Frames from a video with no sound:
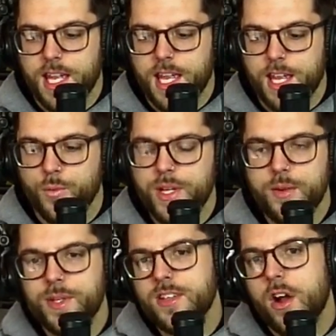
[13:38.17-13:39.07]

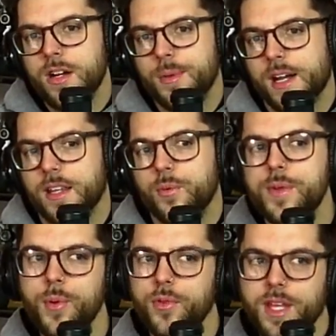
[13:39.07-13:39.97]
we talk about it. Like, we
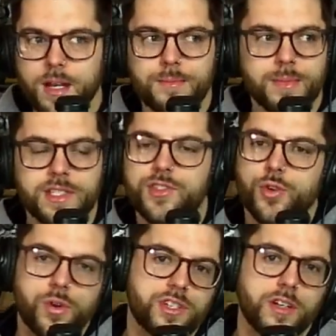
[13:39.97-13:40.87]
both kind of miss
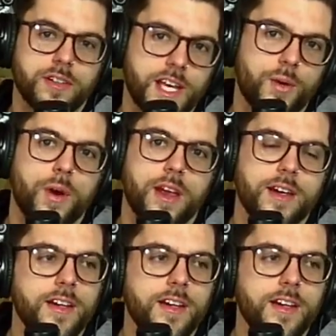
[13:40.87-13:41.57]
Georgia in a way.